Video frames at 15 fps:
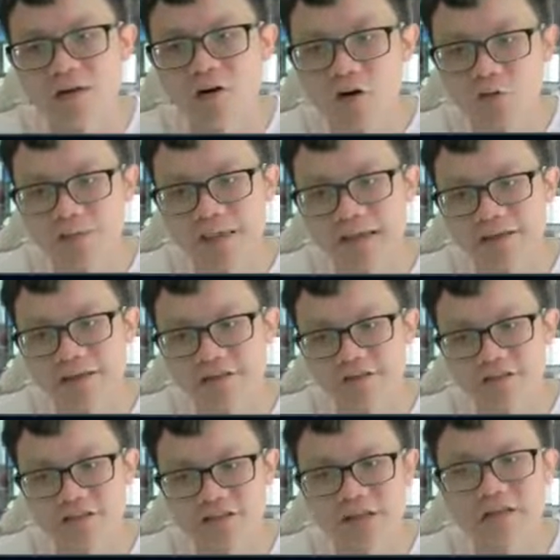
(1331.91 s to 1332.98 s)
Hope that your
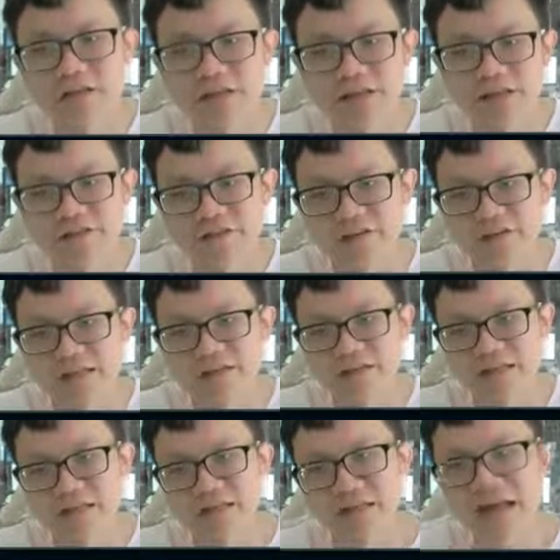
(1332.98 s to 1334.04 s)
teacher won't give you this
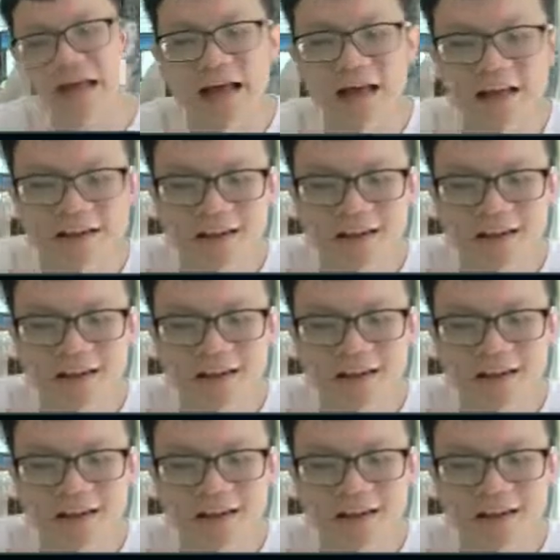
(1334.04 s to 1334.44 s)
question lah.